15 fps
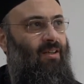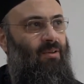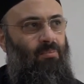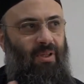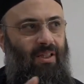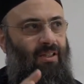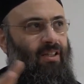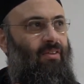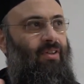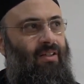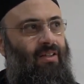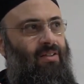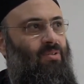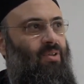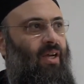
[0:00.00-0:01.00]
but it never
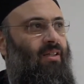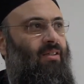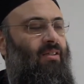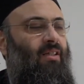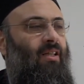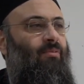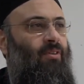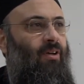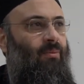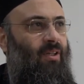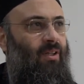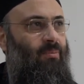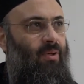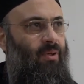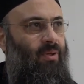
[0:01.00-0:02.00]
distracted them from
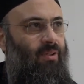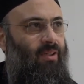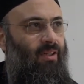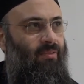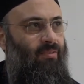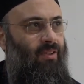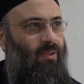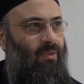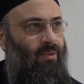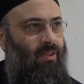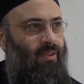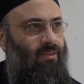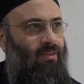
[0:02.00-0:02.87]
their beholding of the Lord.